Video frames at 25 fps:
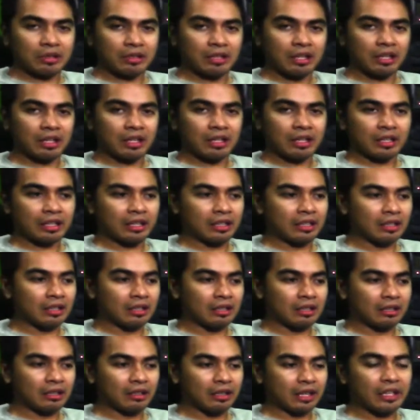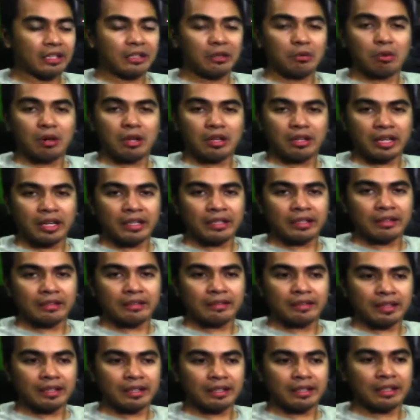that anyone,
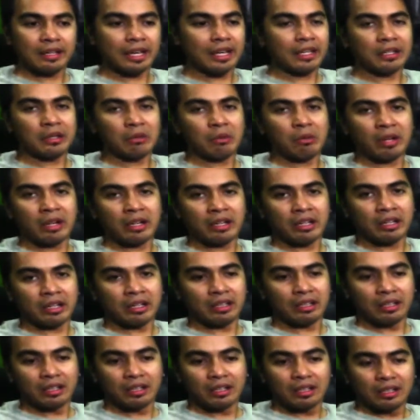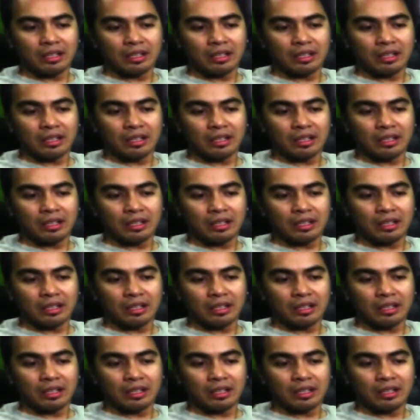anything, anywhere,